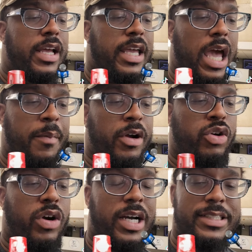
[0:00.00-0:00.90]
came
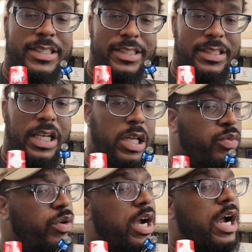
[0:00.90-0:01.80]
across a scene
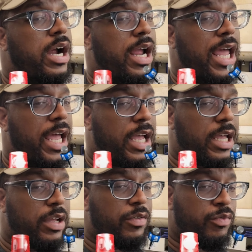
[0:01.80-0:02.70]
where
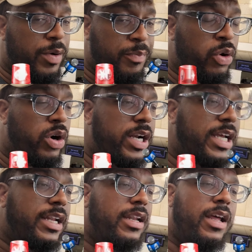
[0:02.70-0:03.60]
a
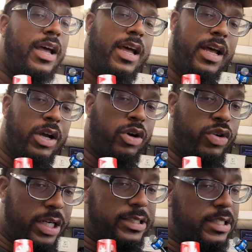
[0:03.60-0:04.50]
reported
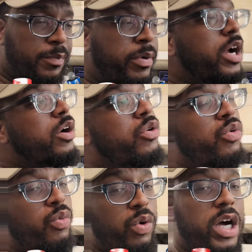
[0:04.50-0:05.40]
grizzly bear
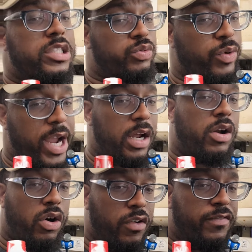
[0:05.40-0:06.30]
was ran
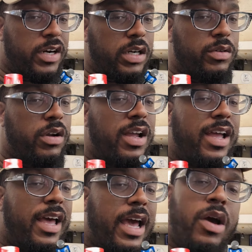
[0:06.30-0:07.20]
over
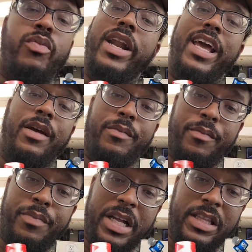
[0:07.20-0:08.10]
and when it,
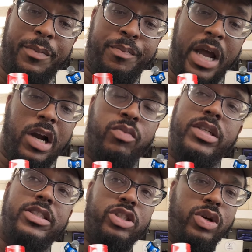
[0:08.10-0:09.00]
that the bear was
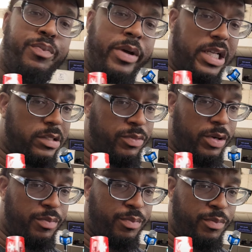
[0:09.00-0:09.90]
too big to,
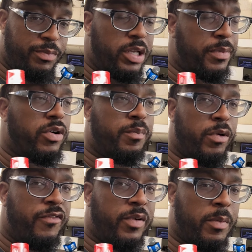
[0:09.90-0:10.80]
to be
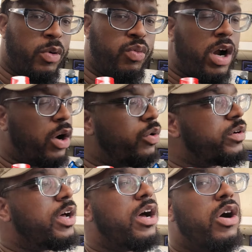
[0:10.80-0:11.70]
removed from the road,
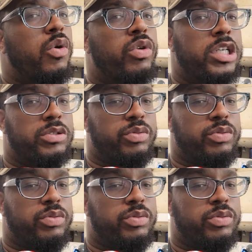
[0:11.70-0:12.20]
which